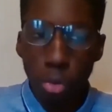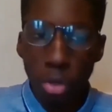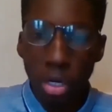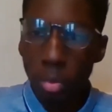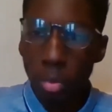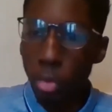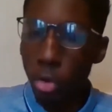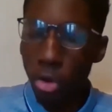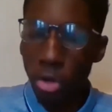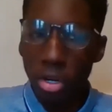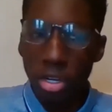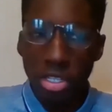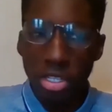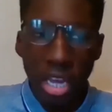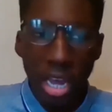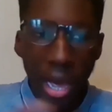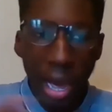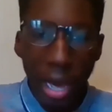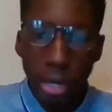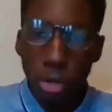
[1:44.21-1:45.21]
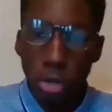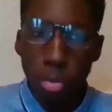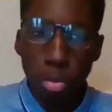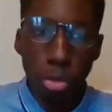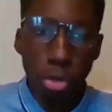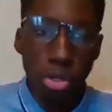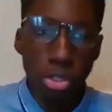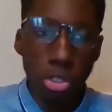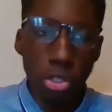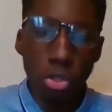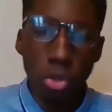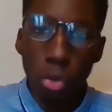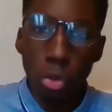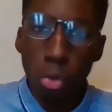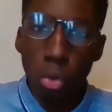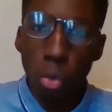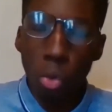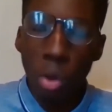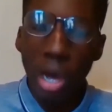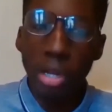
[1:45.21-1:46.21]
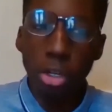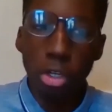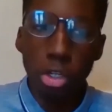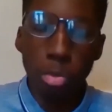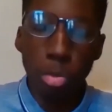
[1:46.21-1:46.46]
and I'm not going to say adults because it's not all adults,